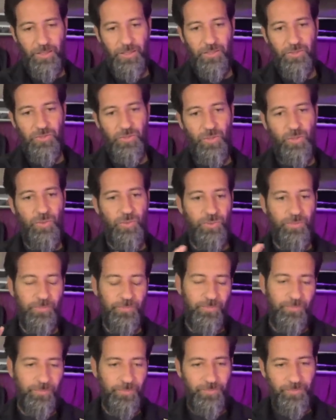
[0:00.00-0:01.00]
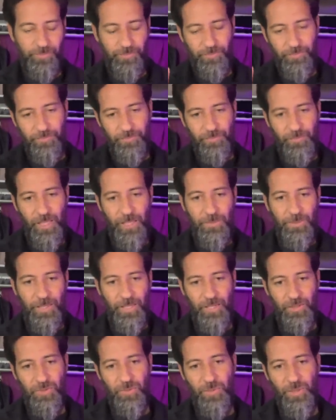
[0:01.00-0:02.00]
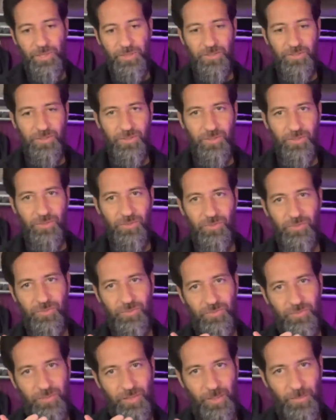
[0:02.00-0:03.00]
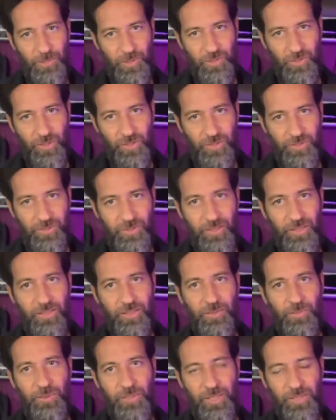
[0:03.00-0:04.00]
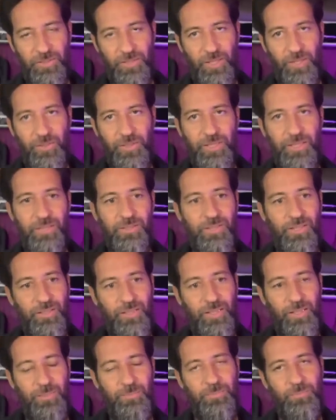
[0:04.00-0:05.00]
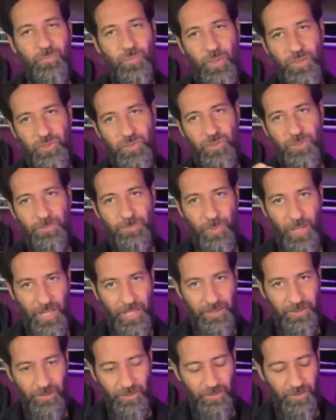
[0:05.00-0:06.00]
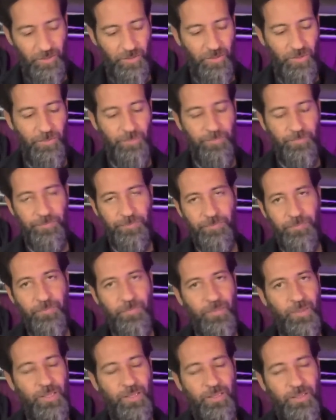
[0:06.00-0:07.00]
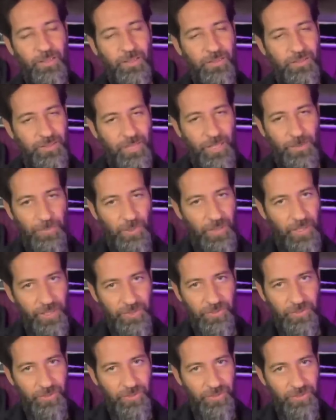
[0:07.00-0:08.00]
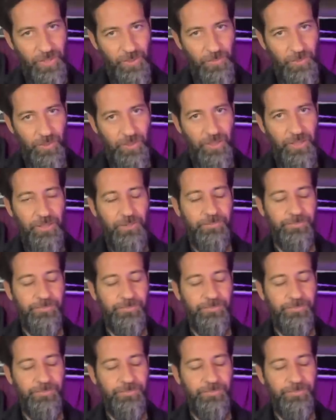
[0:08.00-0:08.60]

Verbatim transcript: So maybe that's what MSR is thinking when they sell these and they want you to buy the little stabilizer separately.